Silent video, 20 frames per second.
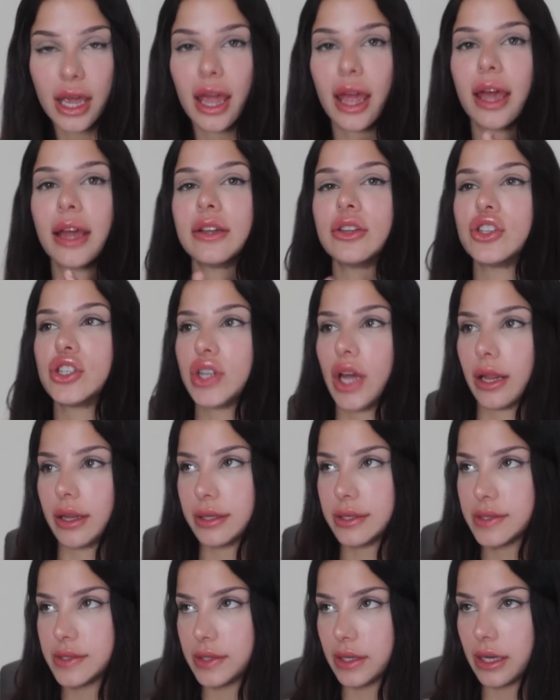and
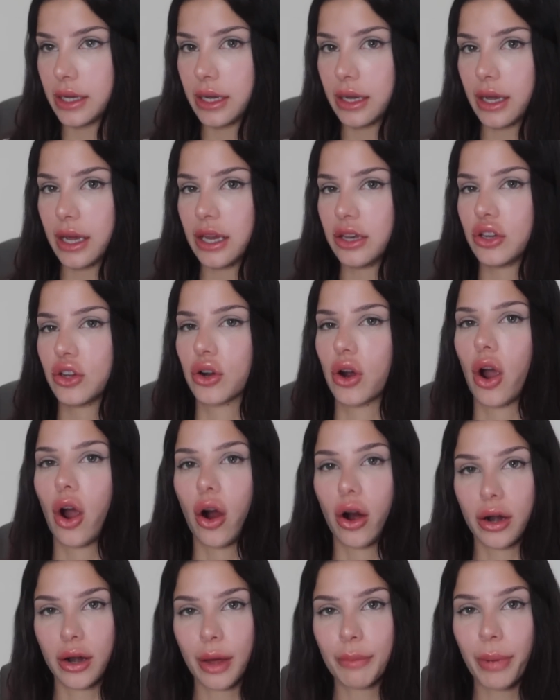jealousy in your
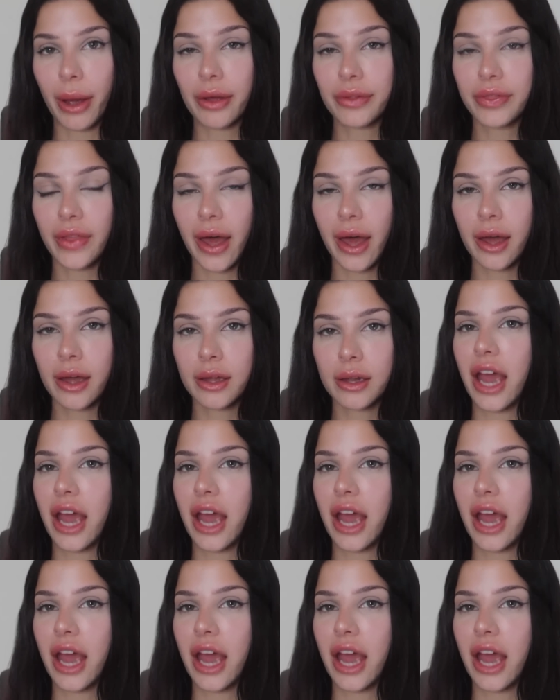heart about that,